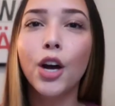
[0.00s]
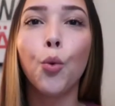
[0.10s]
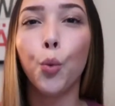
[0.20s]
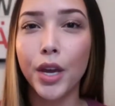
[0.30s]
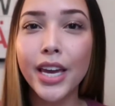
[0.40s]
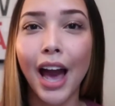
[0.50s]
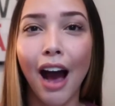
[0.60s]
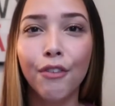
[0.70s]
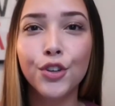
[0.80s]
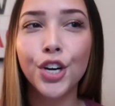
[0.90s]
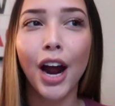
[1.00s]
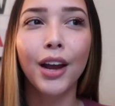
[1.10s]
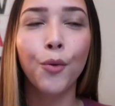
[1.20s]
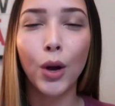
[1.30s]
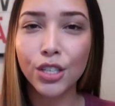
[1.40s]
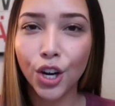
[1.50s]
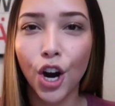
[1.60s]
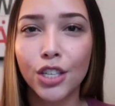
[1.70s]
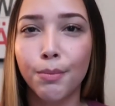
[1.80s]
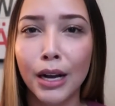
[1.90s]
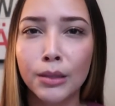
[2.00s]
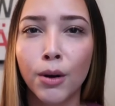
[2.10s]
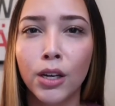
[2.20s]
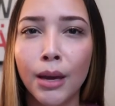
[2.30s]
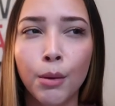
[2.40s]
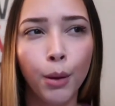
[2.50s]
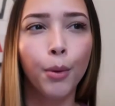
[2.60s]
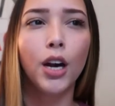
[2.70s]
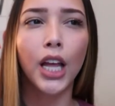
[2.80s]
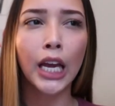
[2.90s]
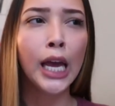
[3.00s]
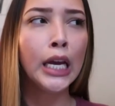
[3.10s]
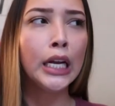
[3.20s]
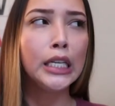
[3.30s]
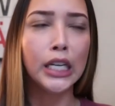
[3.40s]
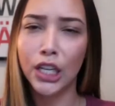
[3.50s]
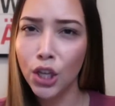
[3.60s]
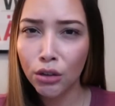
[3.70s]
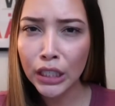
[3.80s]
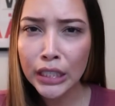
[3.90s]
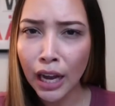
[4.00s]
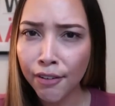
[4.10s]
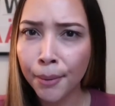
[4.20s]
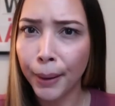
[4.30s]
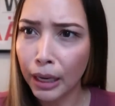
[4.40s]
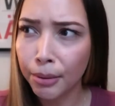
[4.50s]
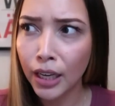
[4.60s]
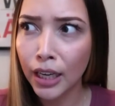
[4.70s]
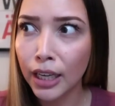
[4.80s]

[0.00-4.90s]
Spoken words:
Like a week after, I went to Carter's basketball game and people are like, didn't you just have a baby?